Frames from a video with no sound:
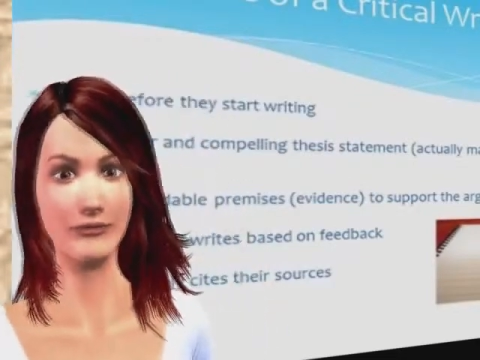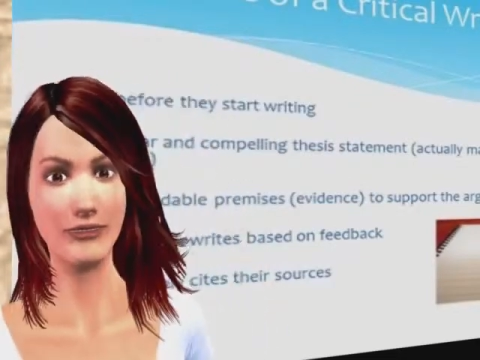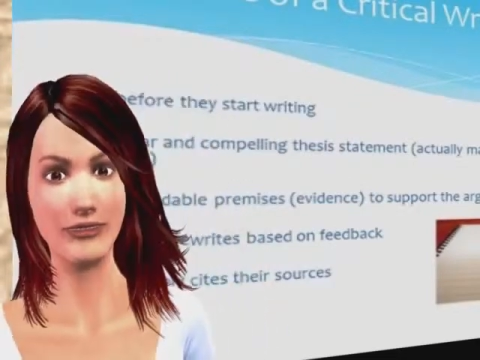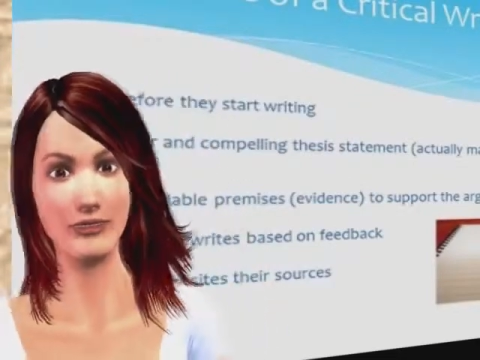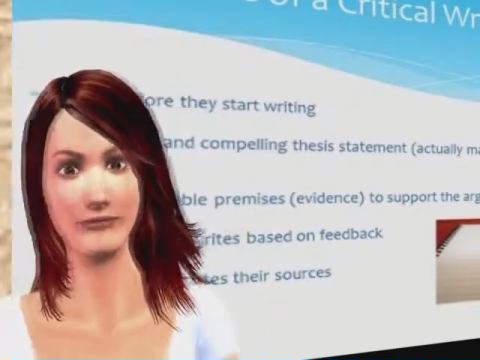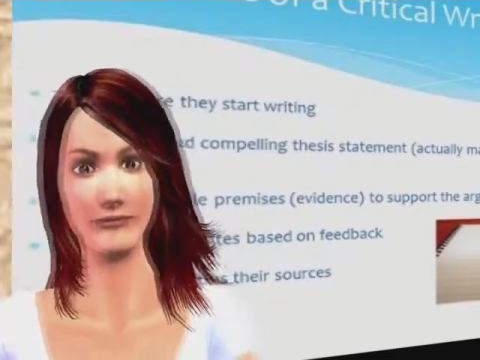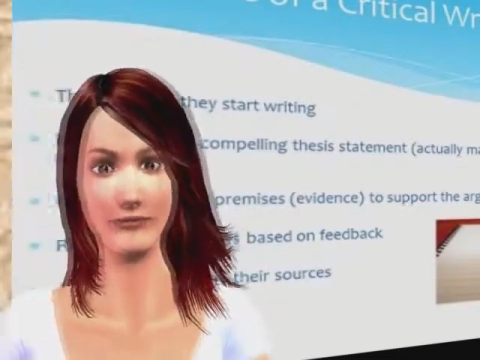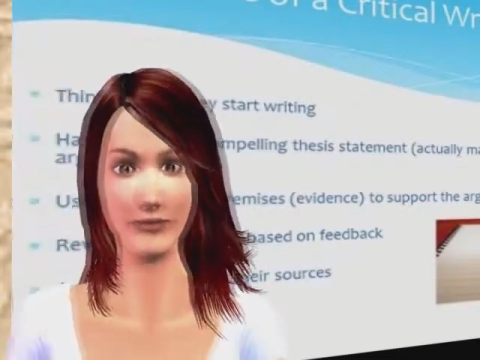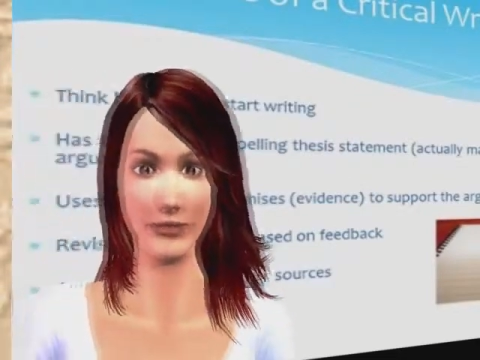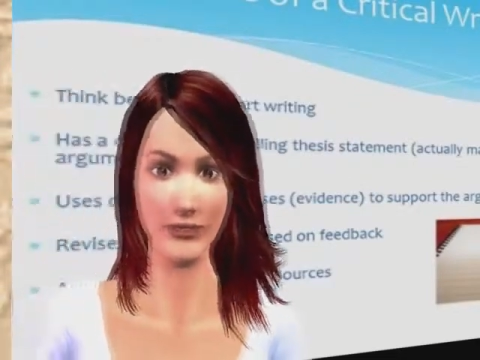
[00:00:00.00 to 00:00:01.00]
You
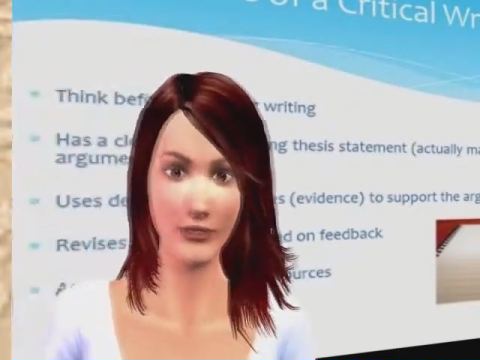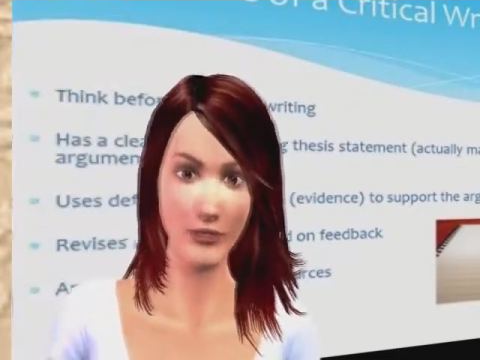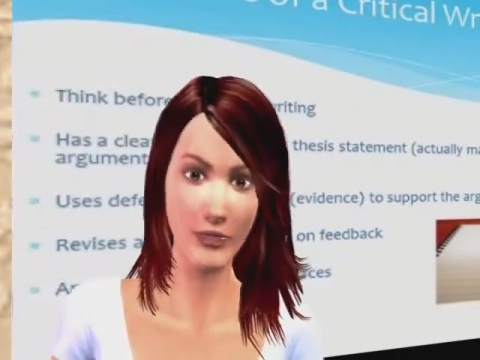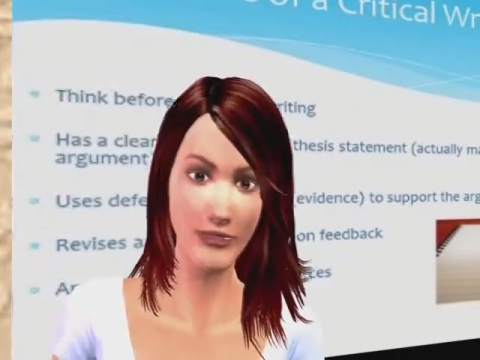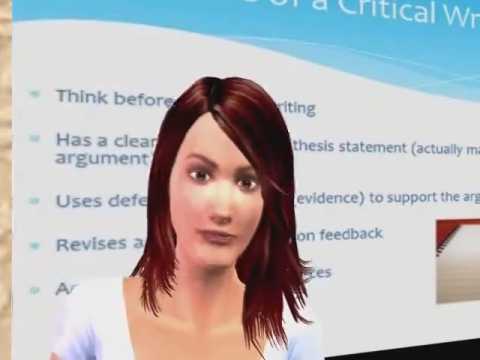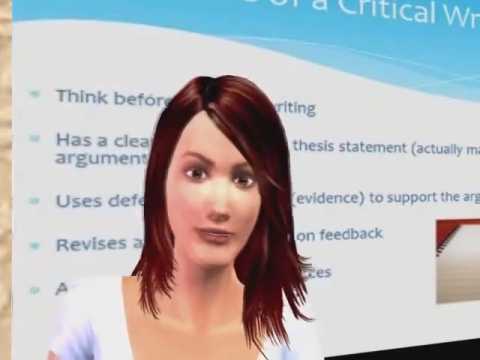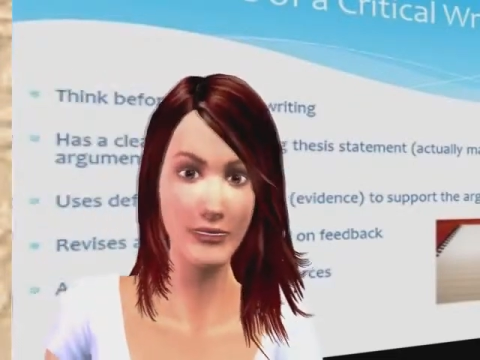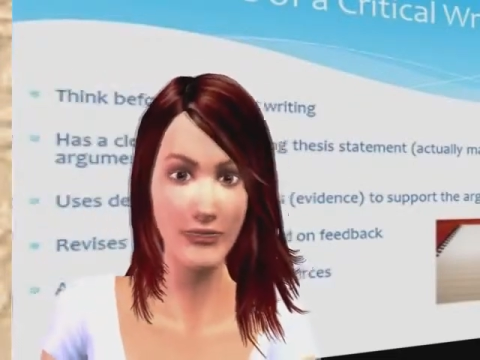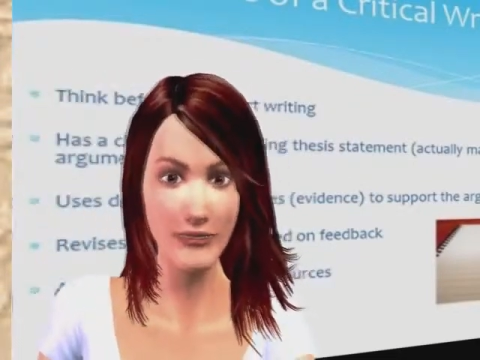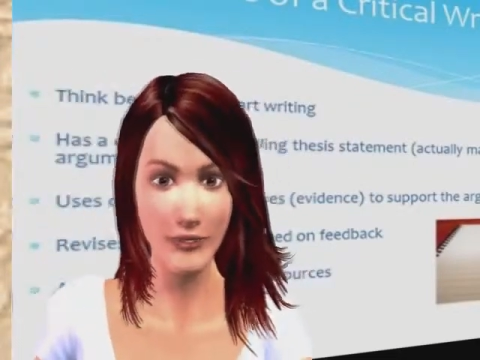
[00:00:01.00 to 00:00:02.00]
don't know what
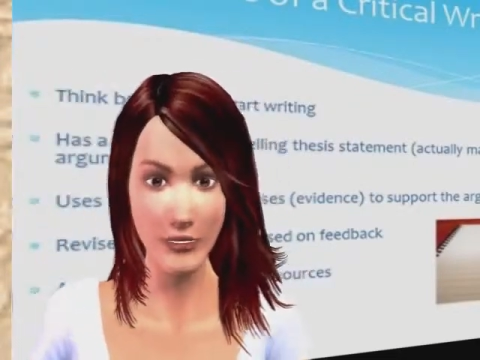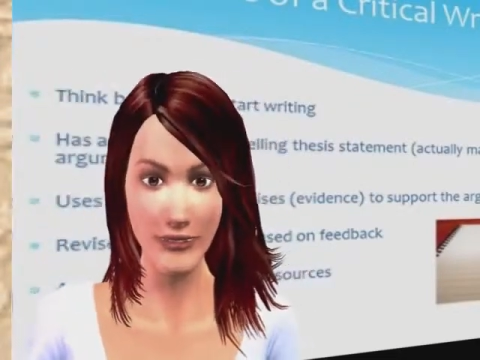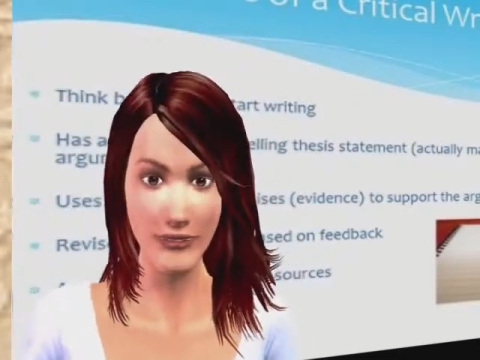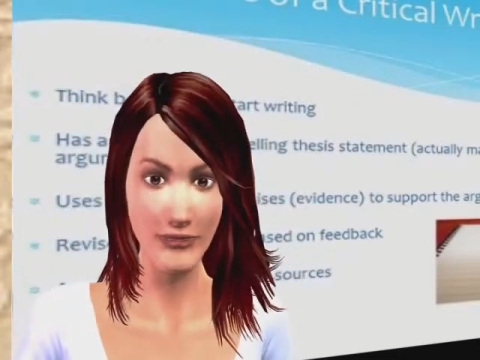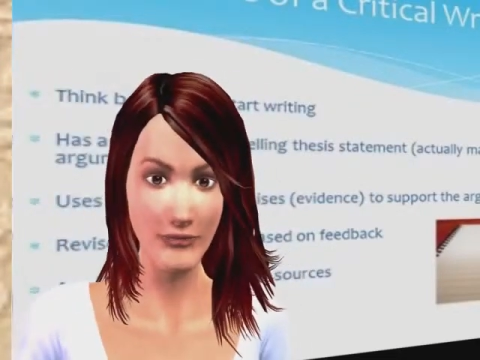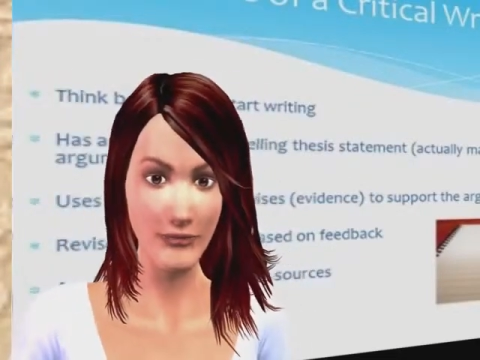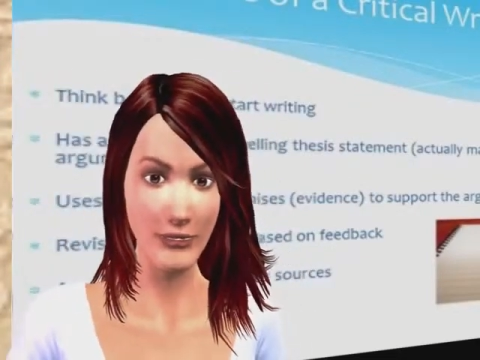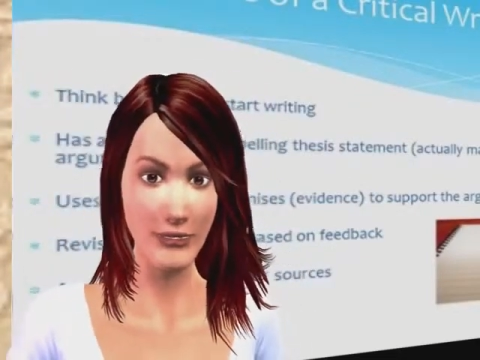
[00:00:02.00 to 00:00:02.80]
to write.